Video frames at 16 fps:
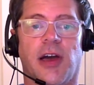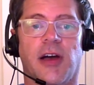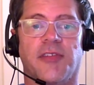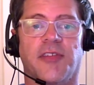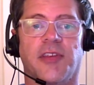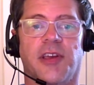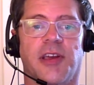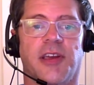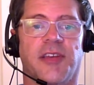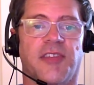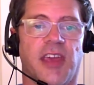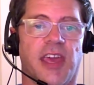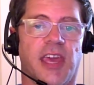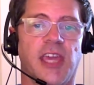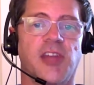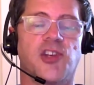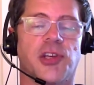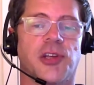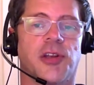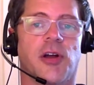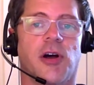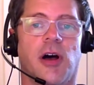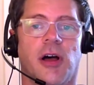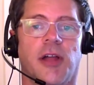Thousand Eyes
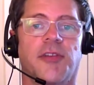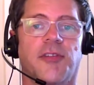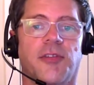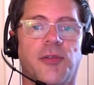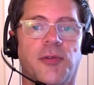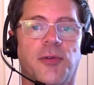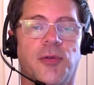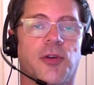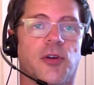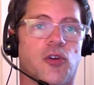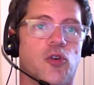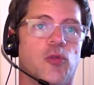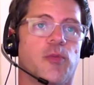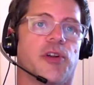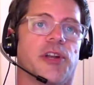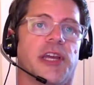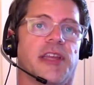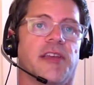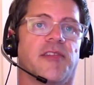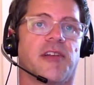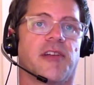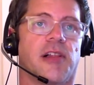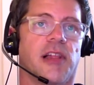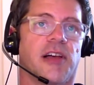agent onto the
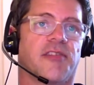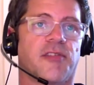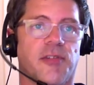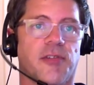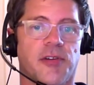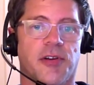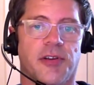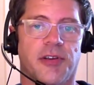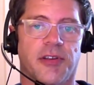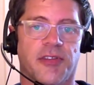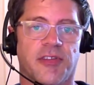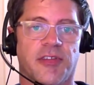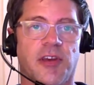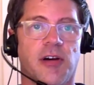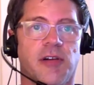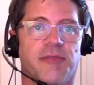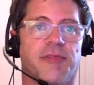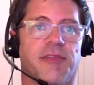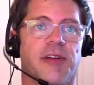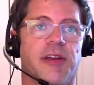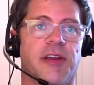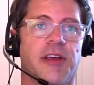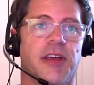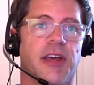Kubernetes cluster itself.